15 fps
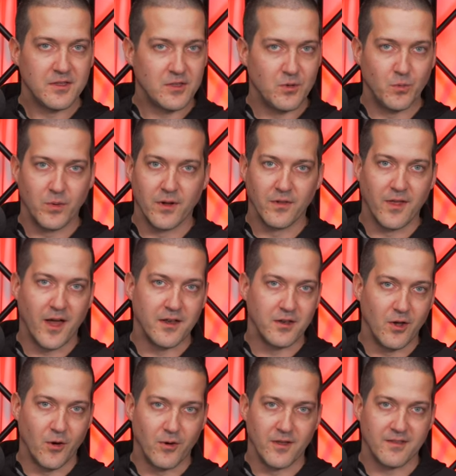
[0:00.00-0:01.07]
you will not
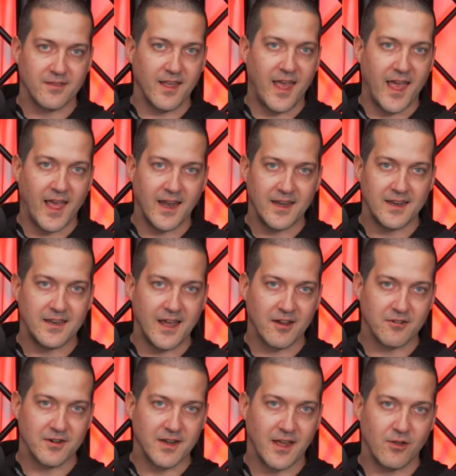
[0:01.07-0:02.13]
notice any
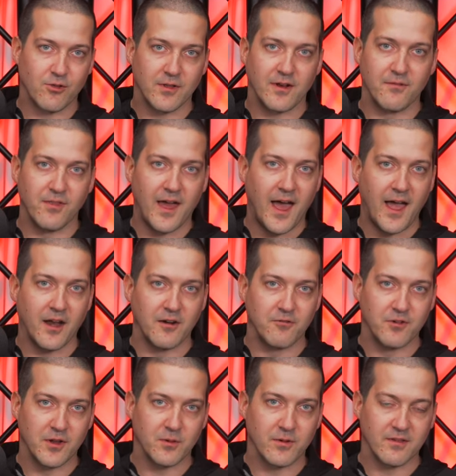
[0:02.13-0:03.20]
degradation of the higher
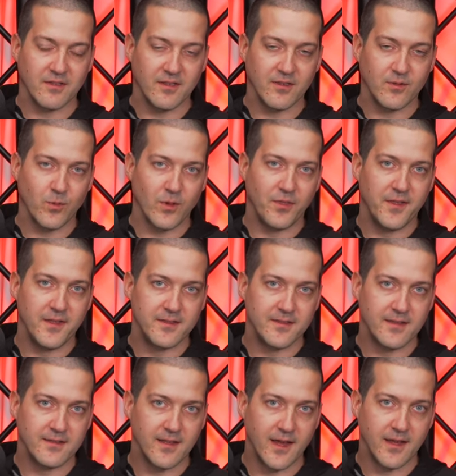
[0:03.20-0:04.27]
frequencies with this
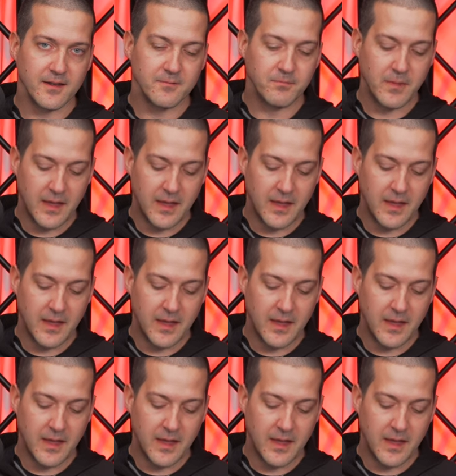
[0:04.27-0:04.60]
design.